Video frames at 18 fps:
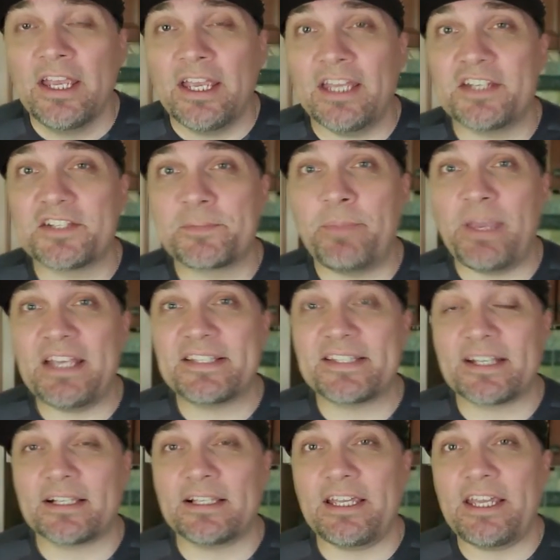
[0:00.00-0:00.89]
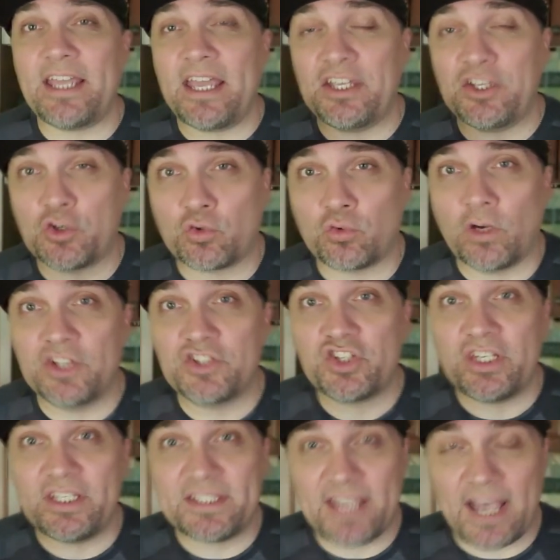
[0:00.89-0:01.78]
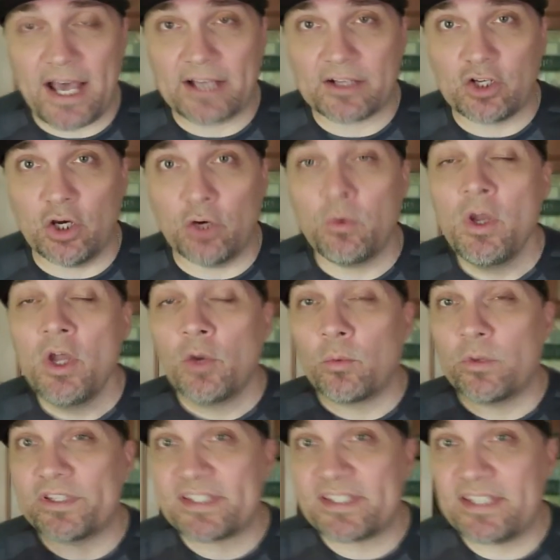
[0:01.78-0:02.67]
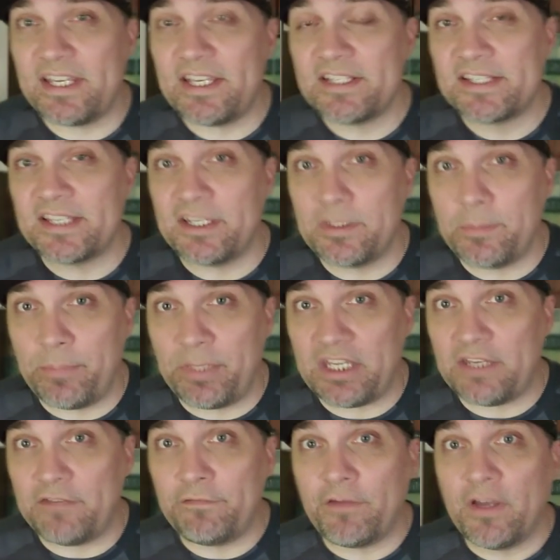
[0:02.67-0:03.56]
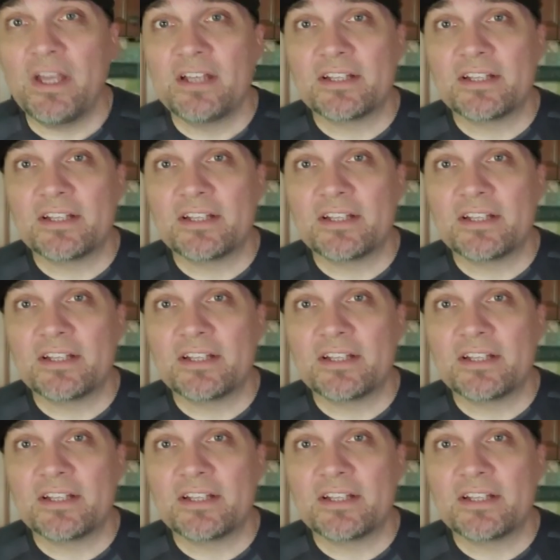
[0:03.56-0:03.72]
It is basically a crunchy taco with seasoned beef,